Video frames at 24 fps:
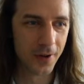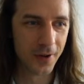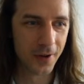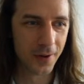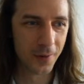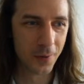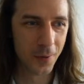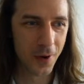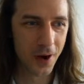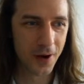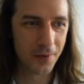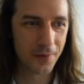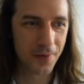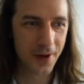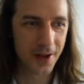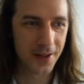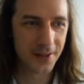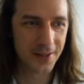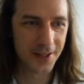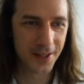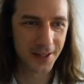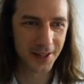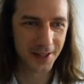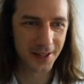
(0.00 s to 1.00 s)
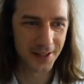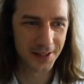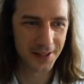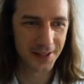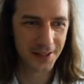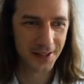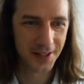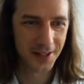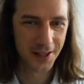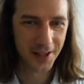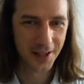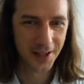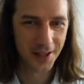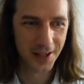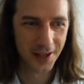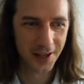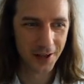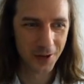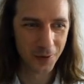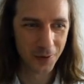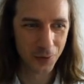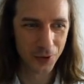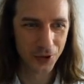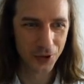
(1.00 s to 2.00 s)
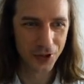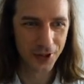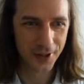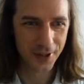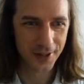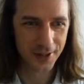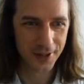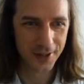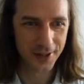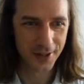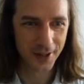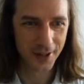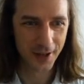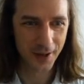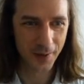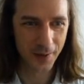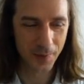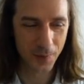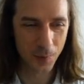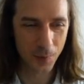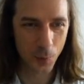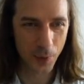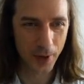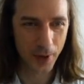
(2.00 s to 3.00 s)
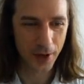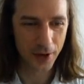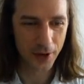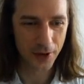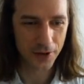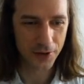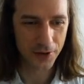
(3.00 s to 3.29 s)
uh, Wi-Fi settings, which is uh, weird.